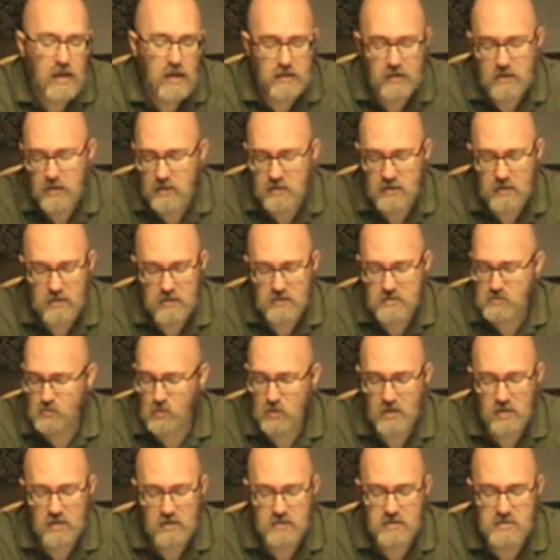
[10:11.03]
And then, as
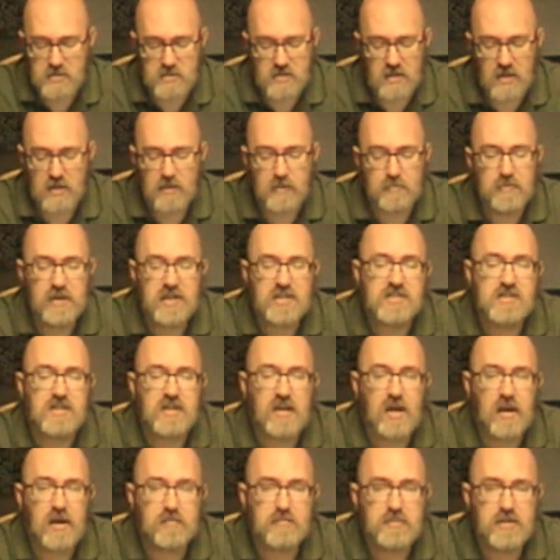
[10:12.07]
well as
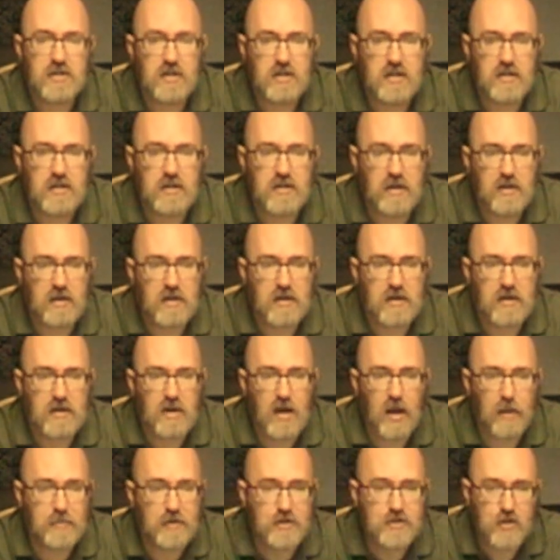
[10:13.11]
mixing up the
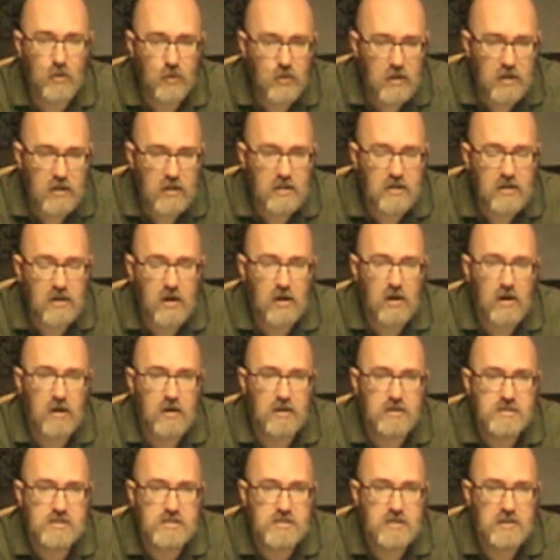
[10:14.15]
opportunity
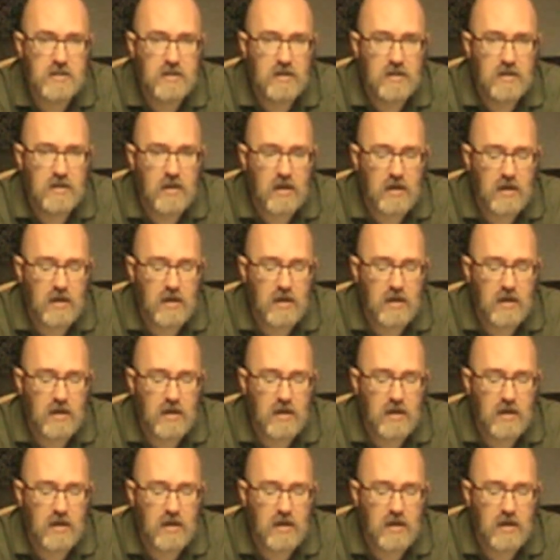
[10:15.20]
cards,